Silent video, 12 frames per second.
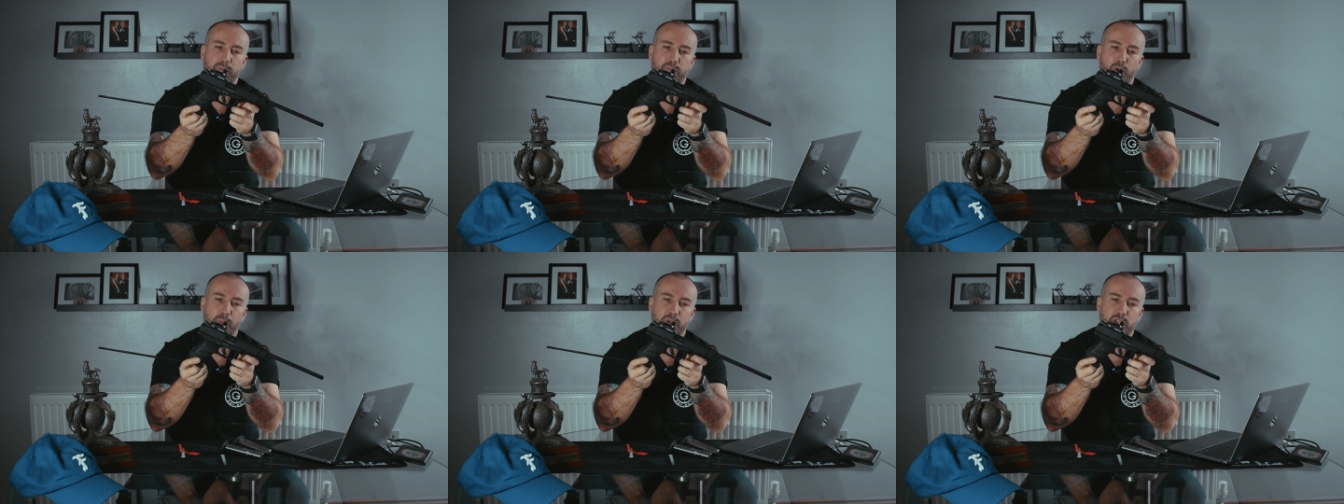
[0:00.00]

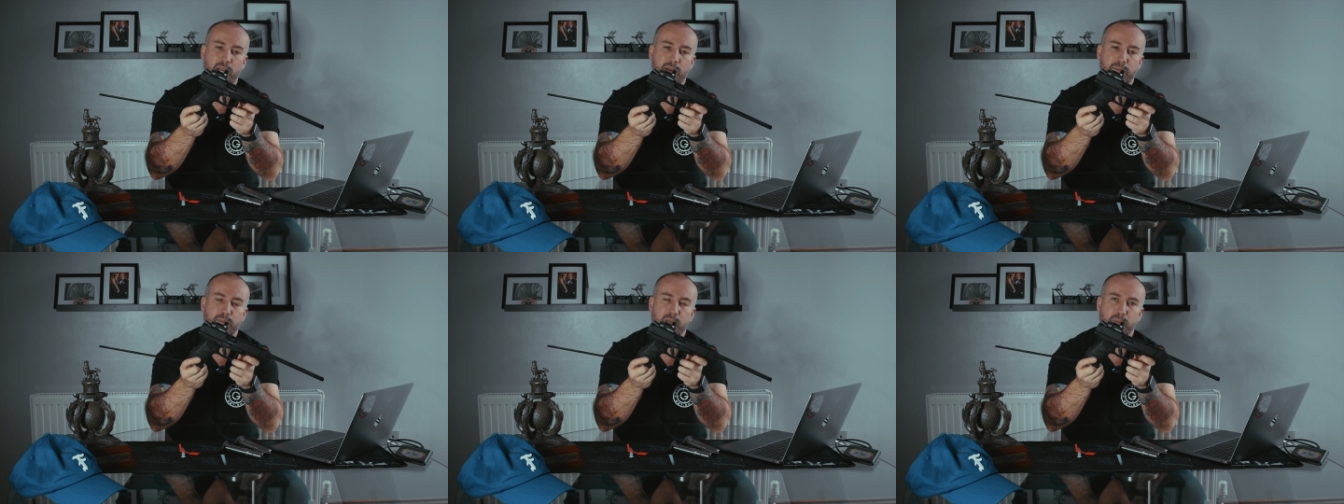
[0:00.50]
proper
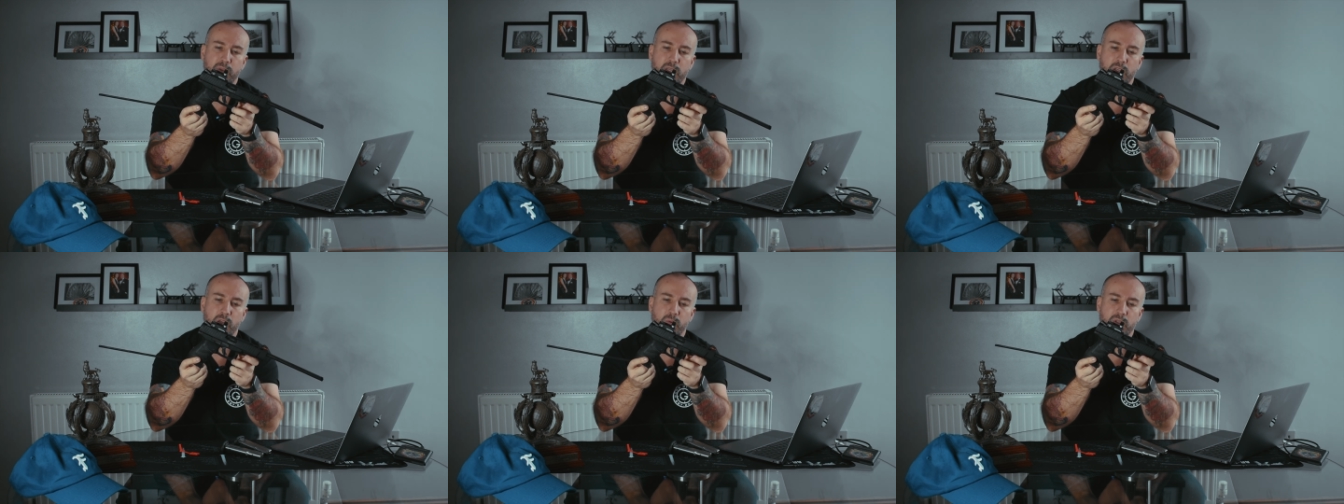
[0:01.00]
gen
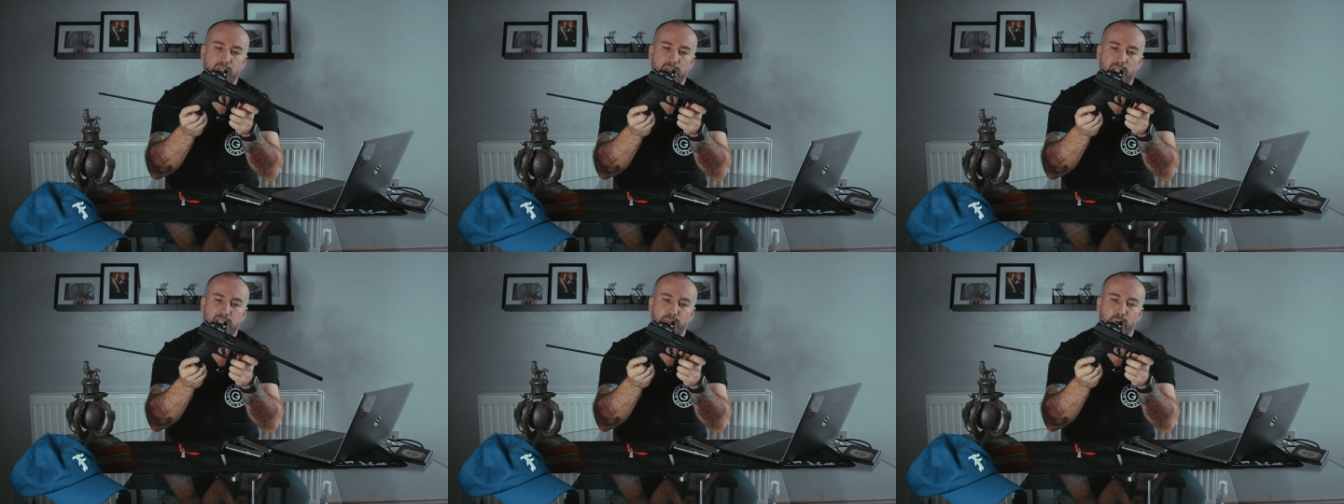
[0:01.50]
PPQ, which is
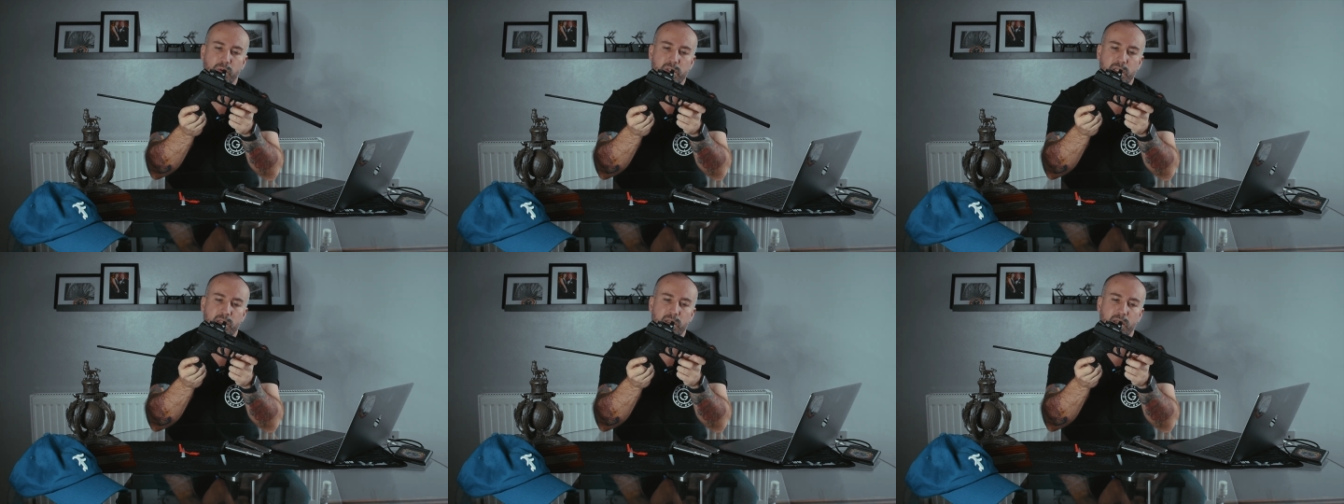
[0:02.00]

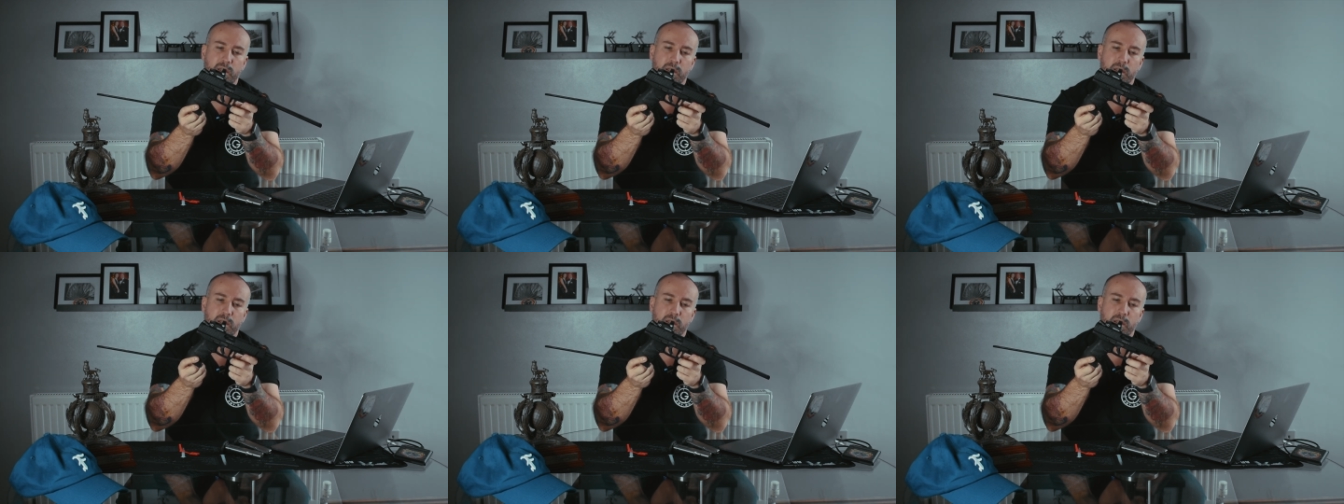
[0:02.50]
disappointing.